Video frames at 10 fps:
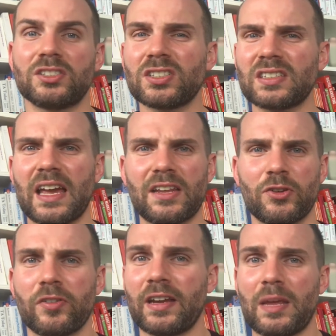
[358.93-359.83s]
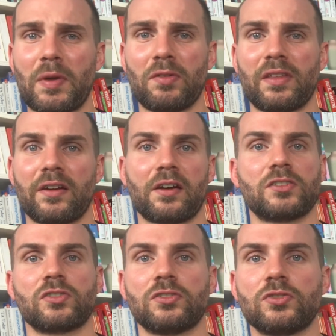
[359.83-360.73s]
Just getting your name out there
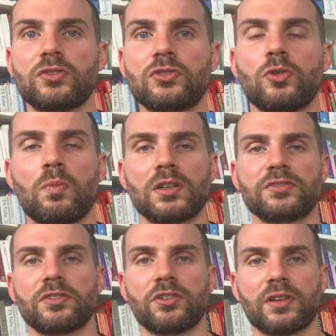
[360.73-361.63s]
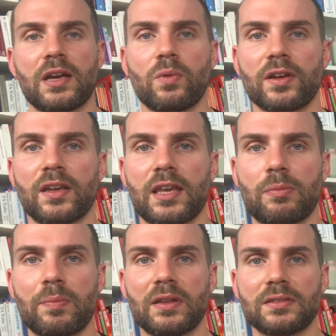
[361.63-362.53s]
is going to do so much for your networking
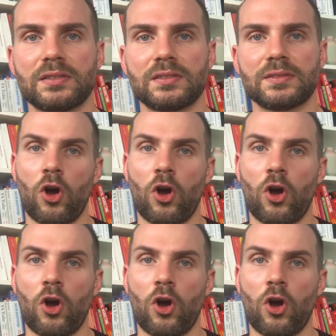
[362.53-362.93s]
capabilities.